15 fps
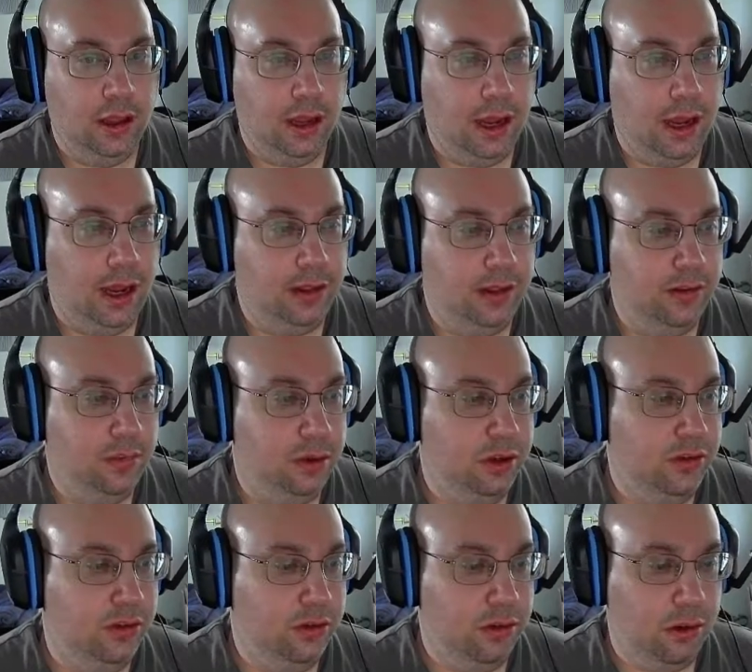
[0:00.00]
And let's put
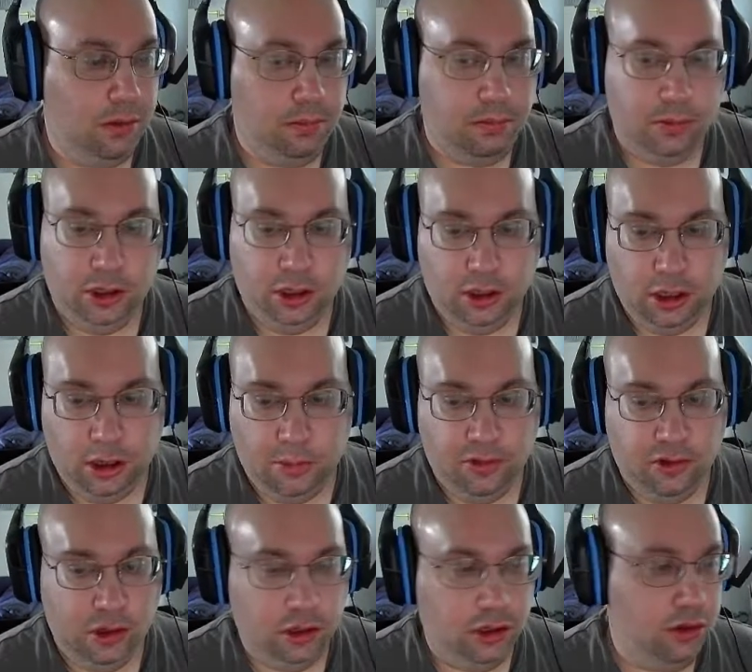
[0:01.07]
some clubs
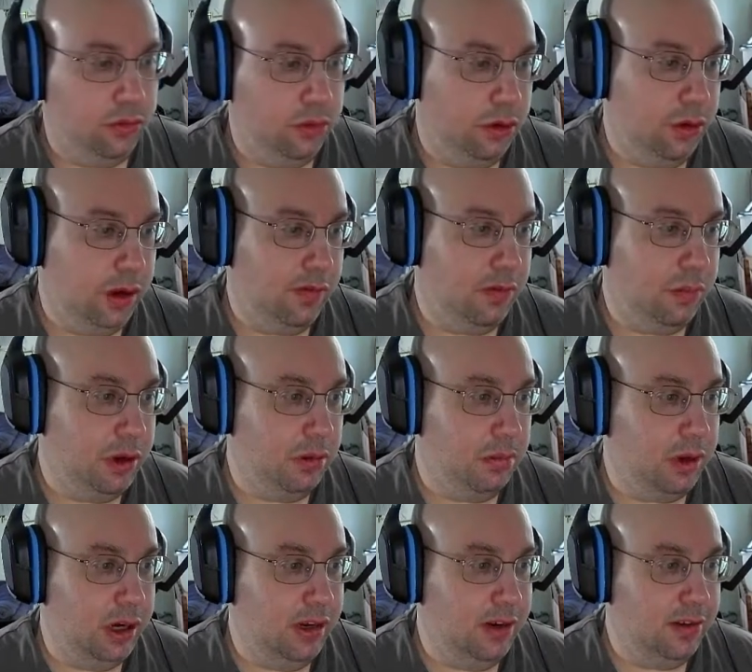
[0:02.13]
in, because we do have a bit of
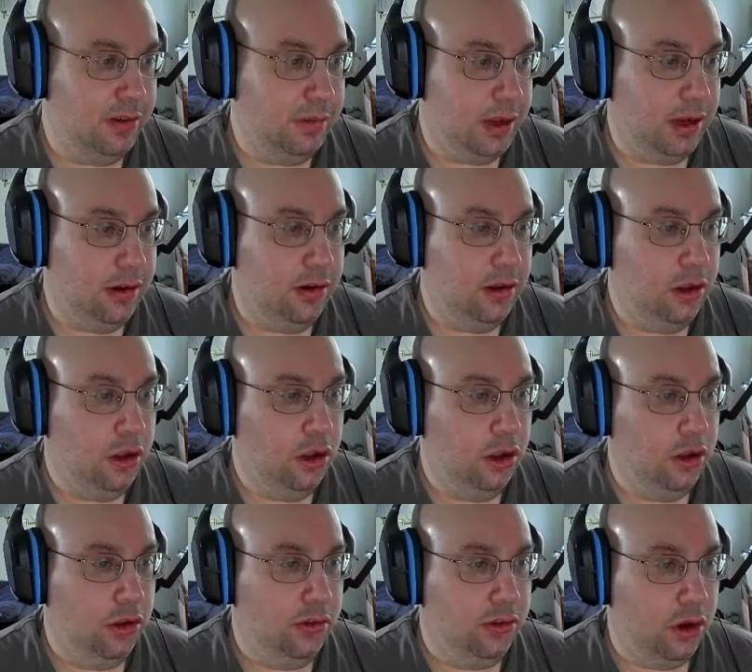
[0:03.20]
money to spend.
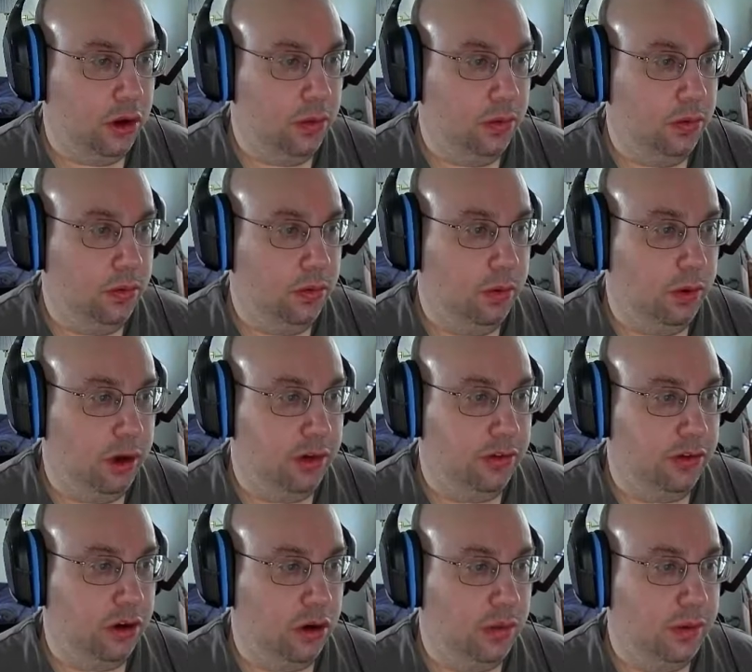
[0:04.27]
So we want to
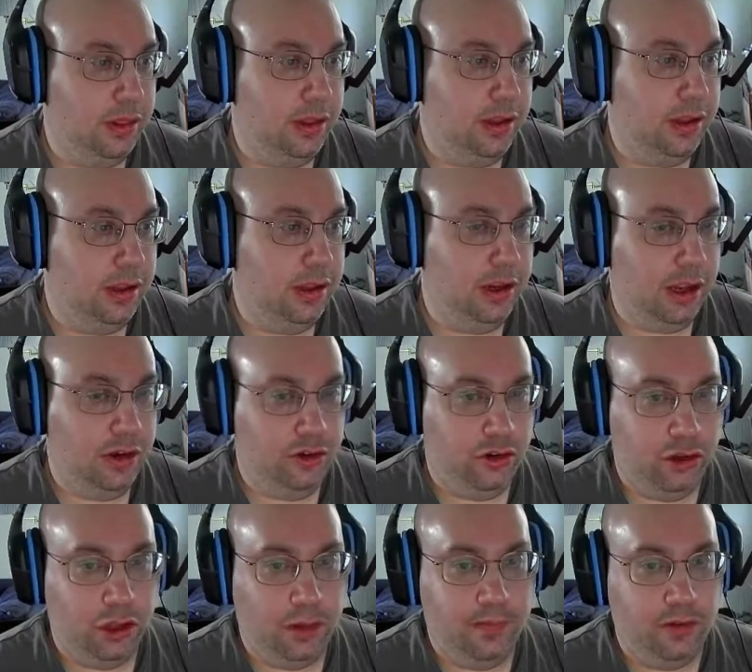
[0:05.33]
start with the nature
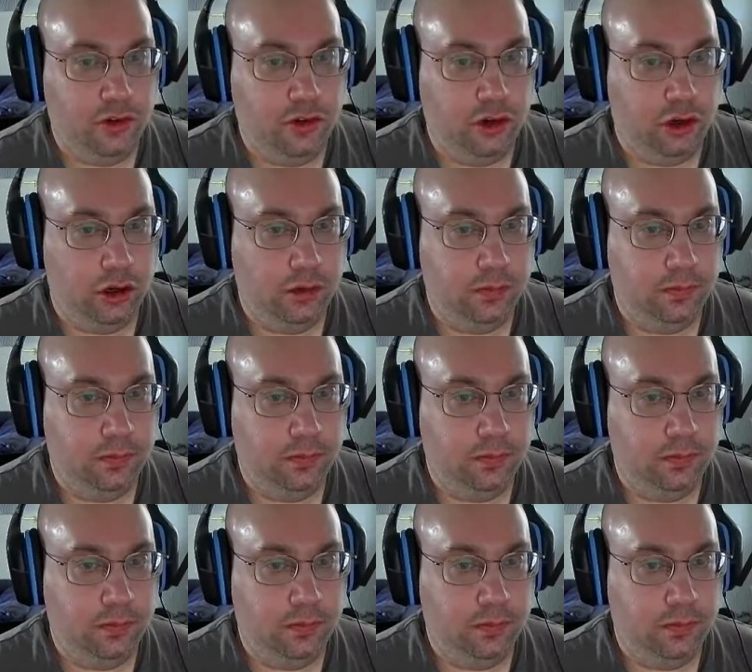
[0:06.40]
club for sure.